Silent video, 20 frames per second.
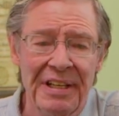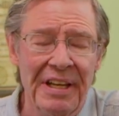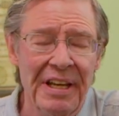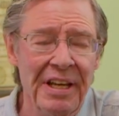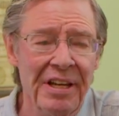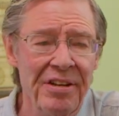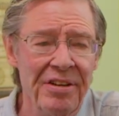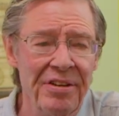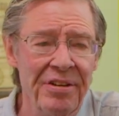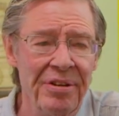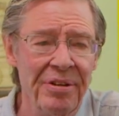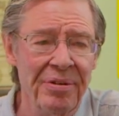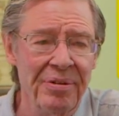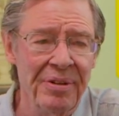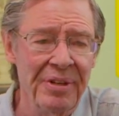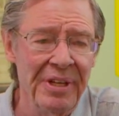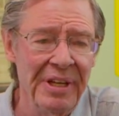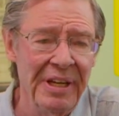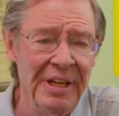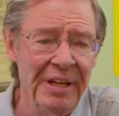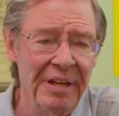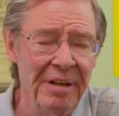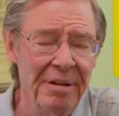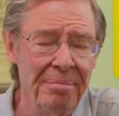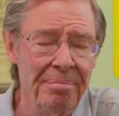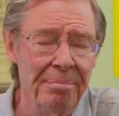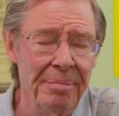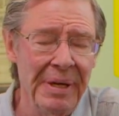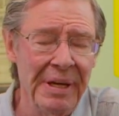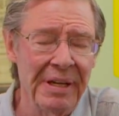into the
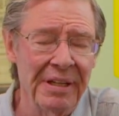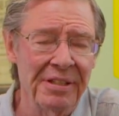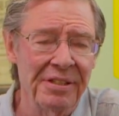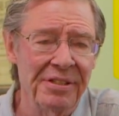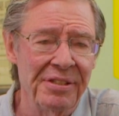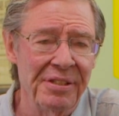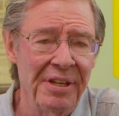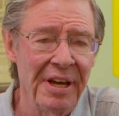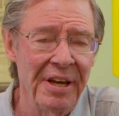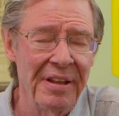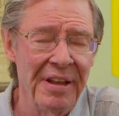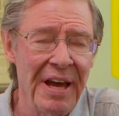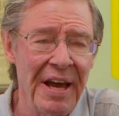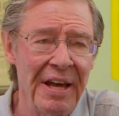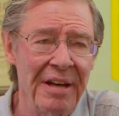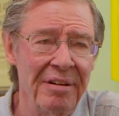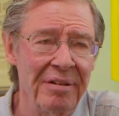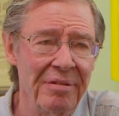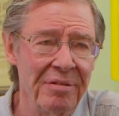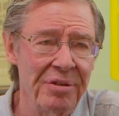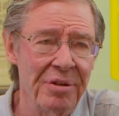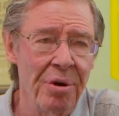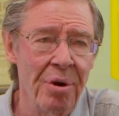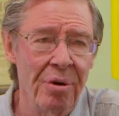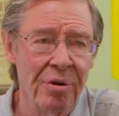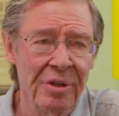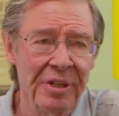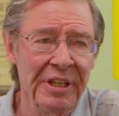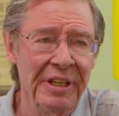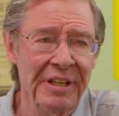mix, that
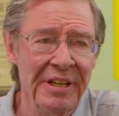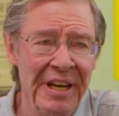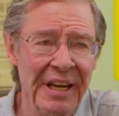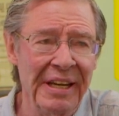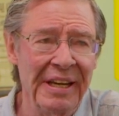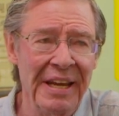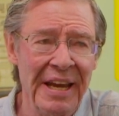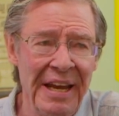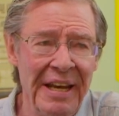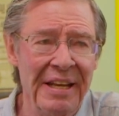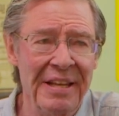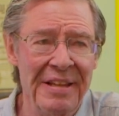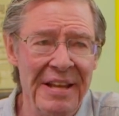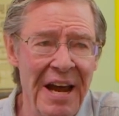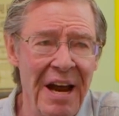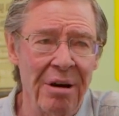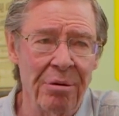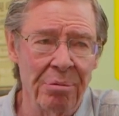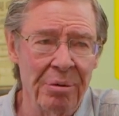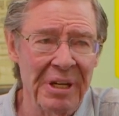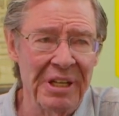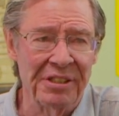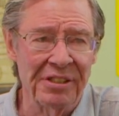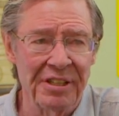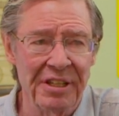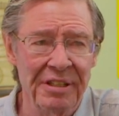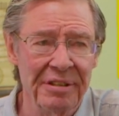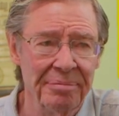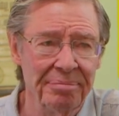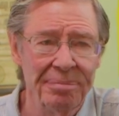totally negated that risk.